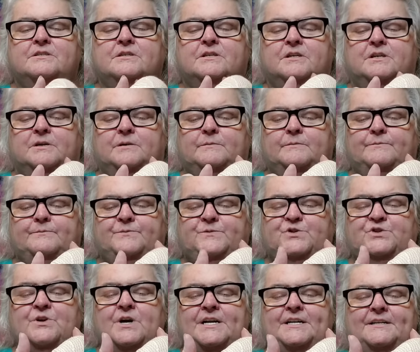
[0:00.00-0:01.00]
um,
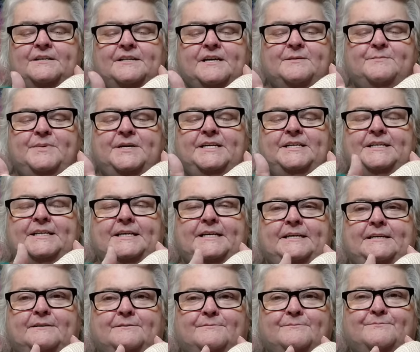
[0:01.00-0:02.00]
training that
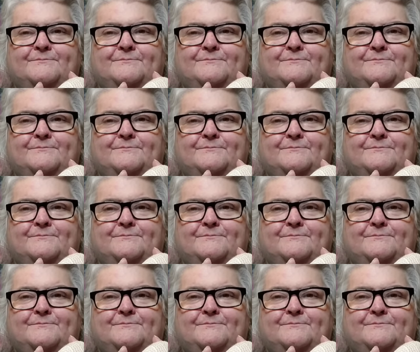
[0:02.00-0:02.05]
pinky.